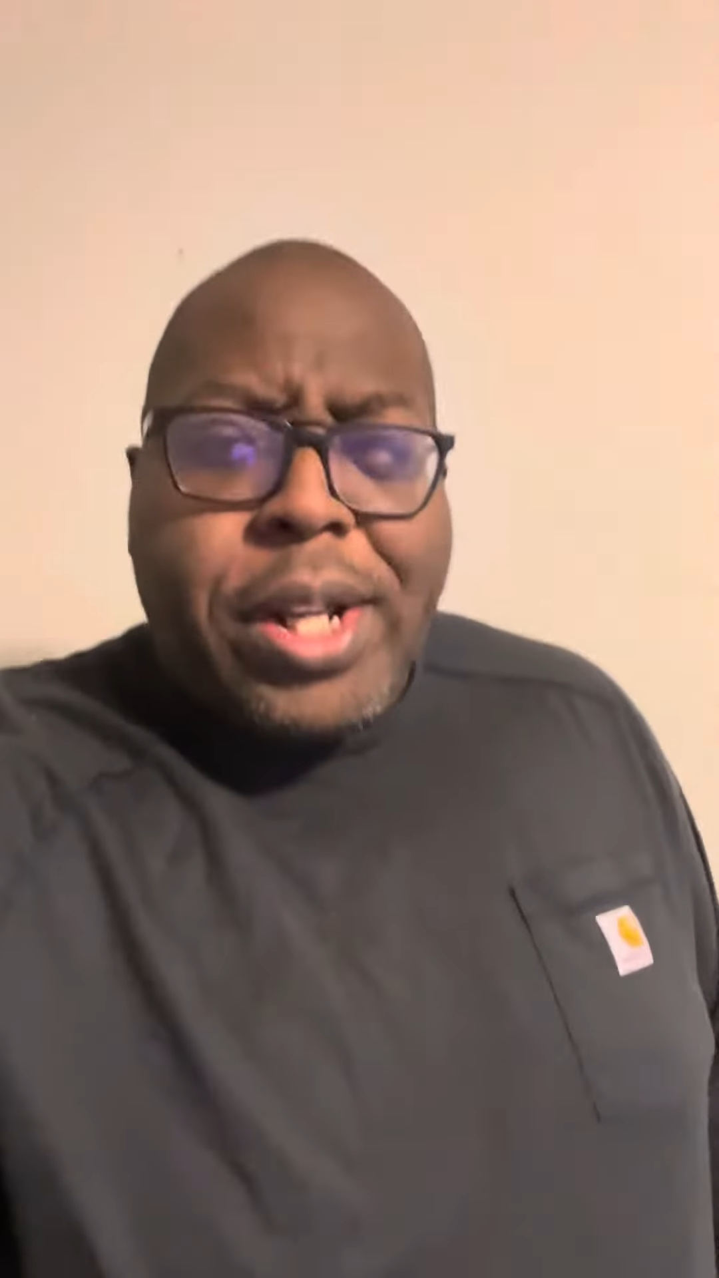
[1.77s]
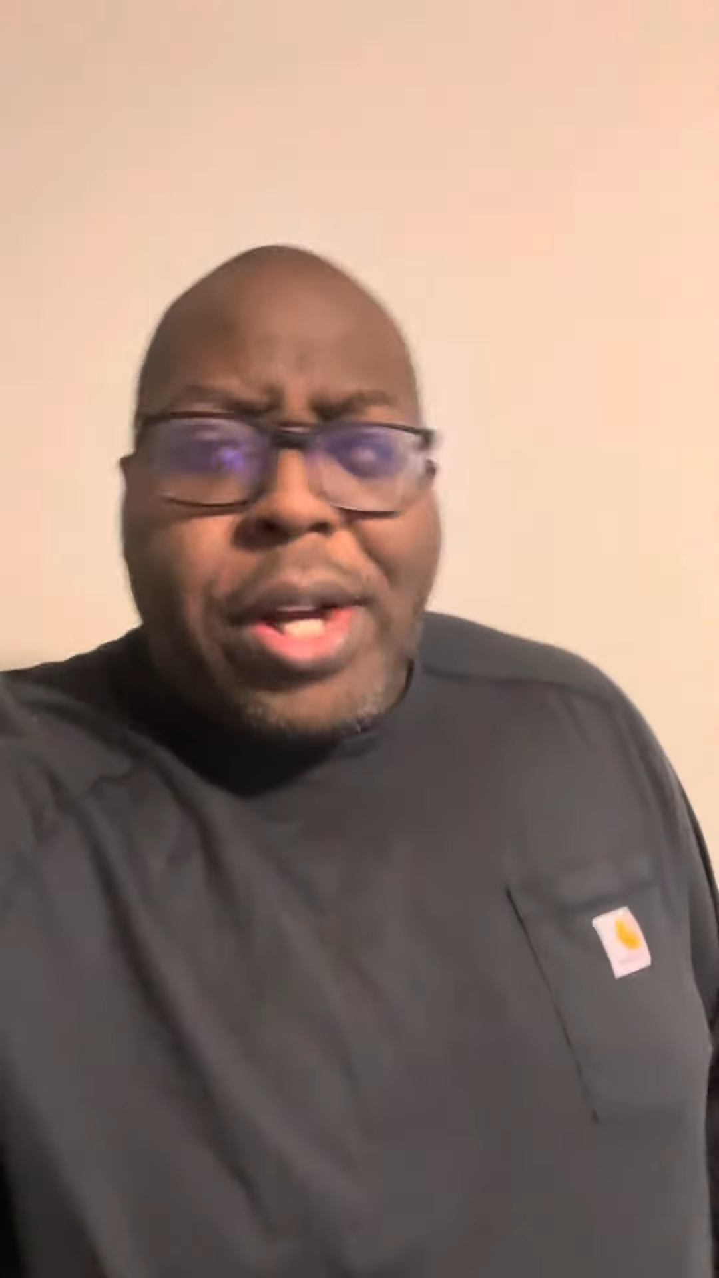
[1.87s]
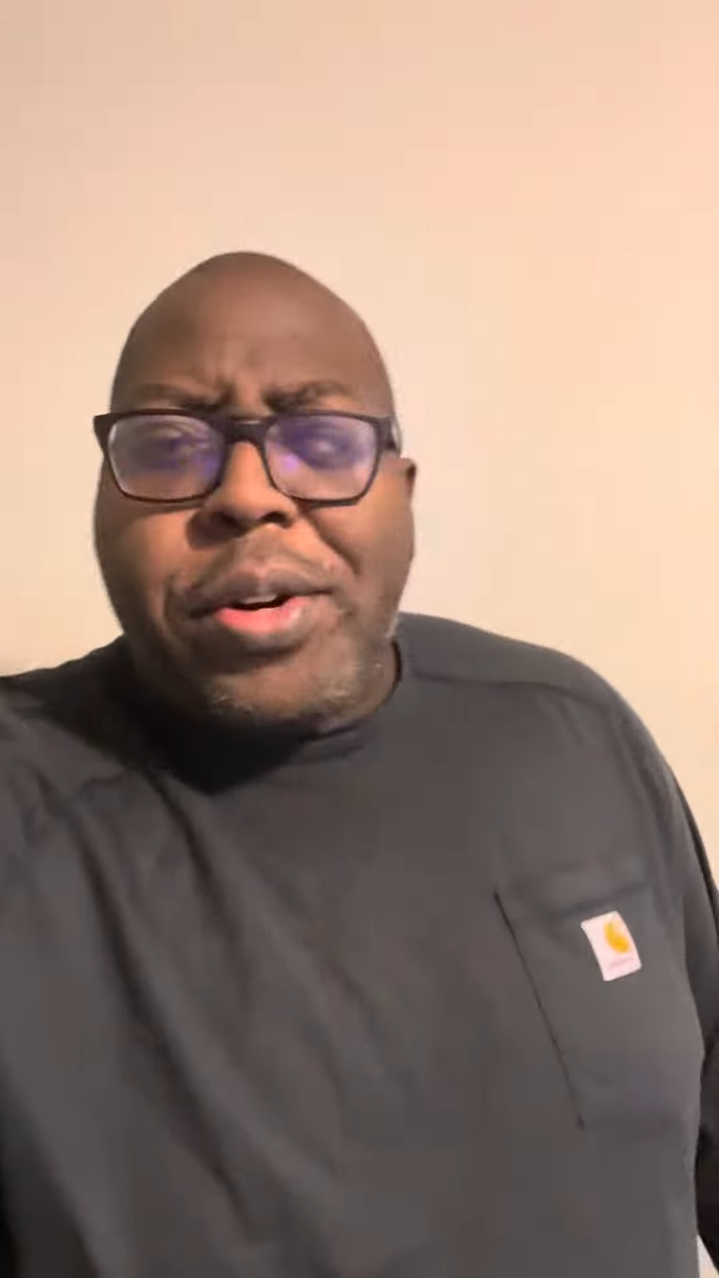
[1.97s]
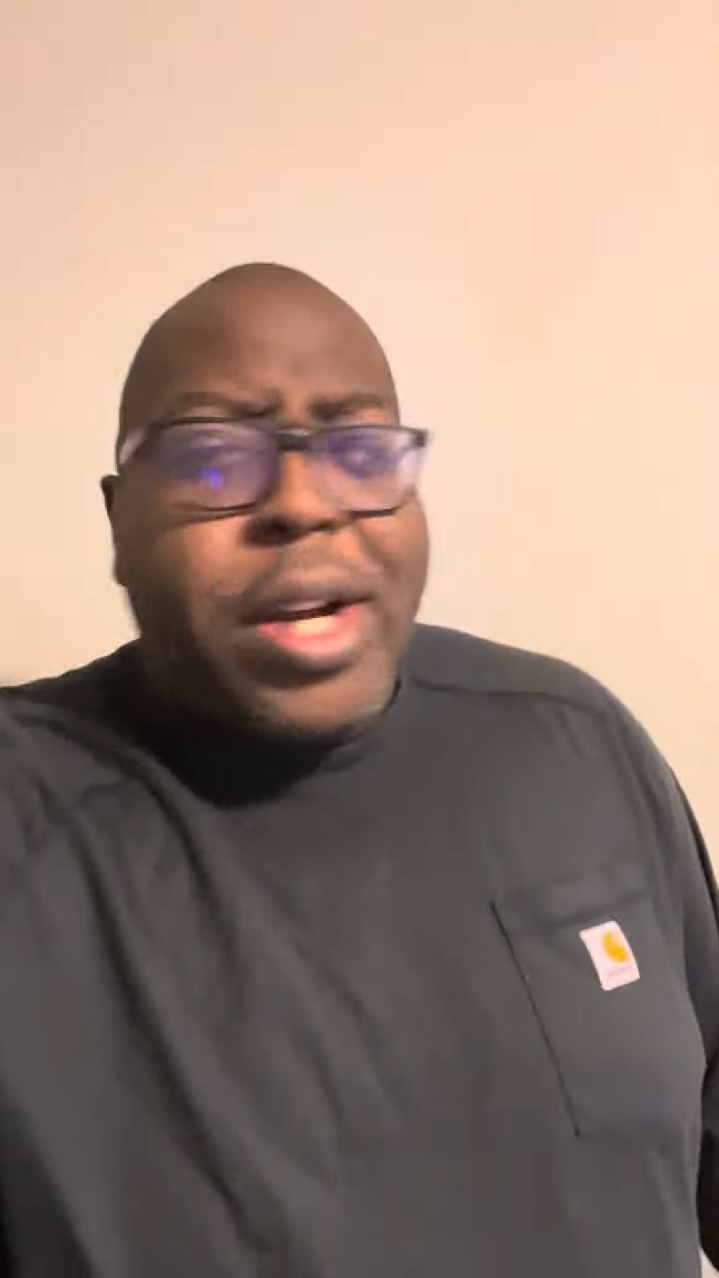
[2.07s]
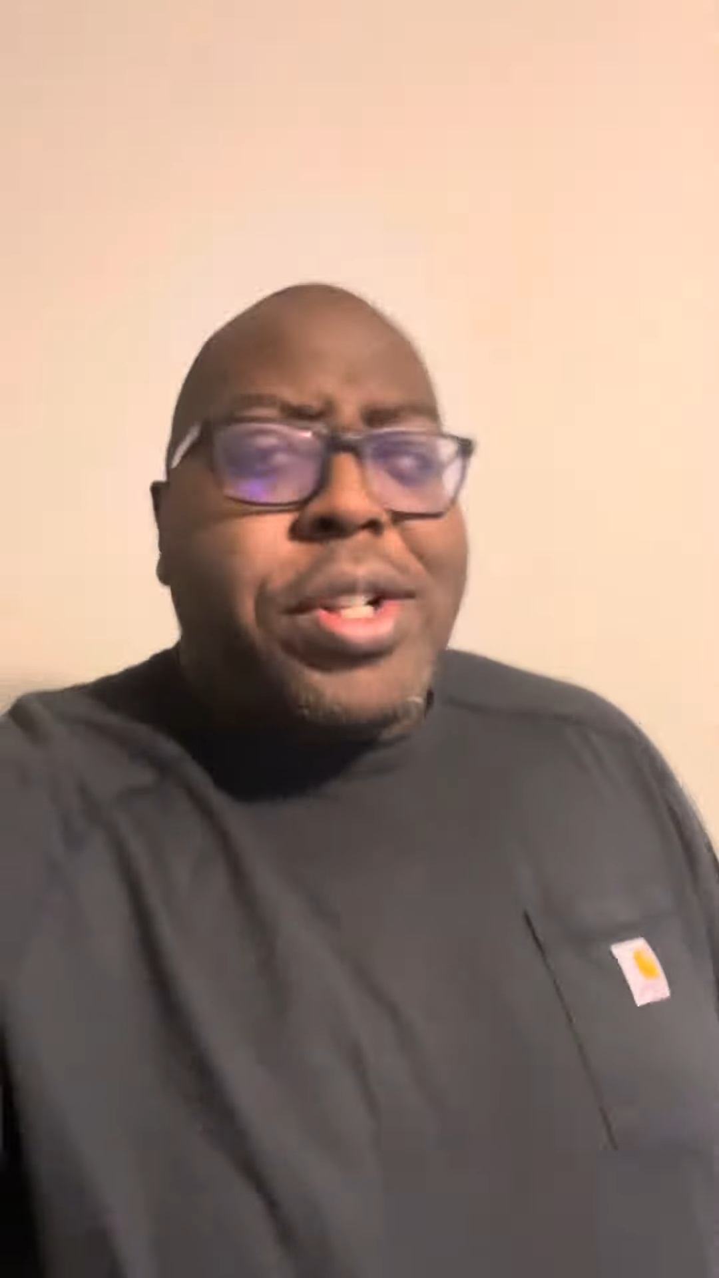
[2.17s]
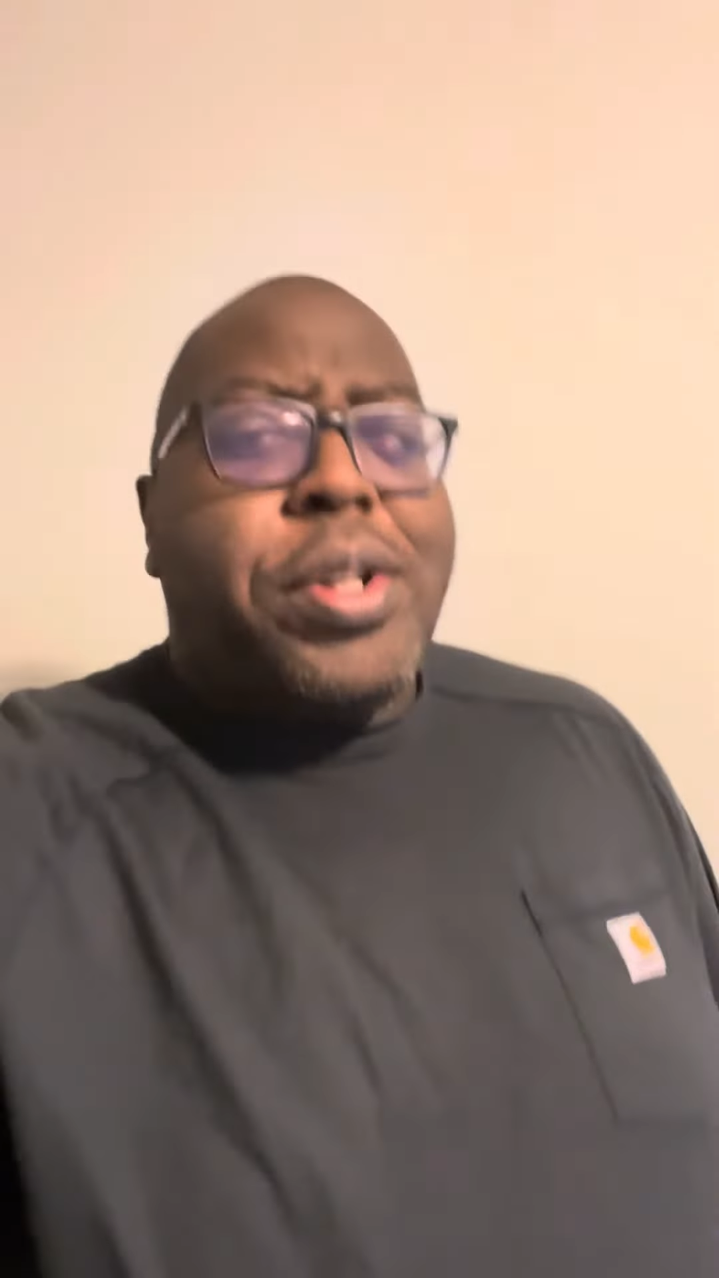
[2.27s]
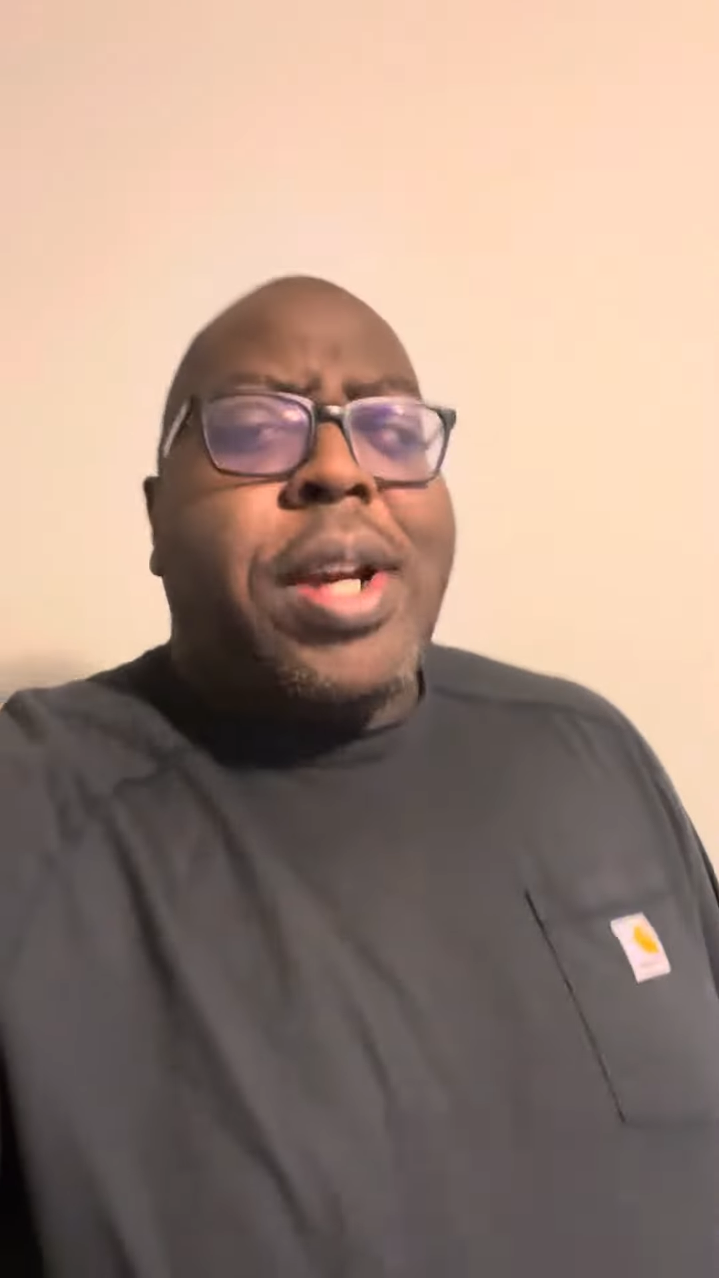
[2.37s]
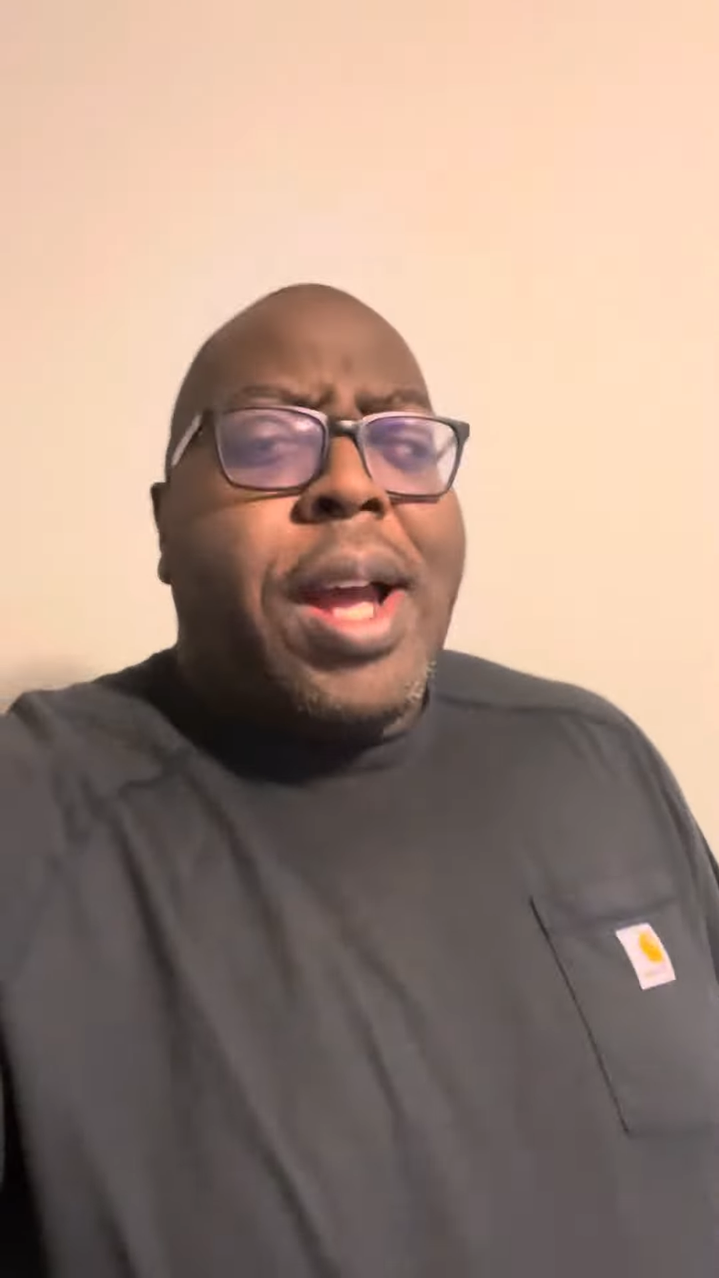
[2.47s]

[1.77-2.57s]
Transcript: Low Country.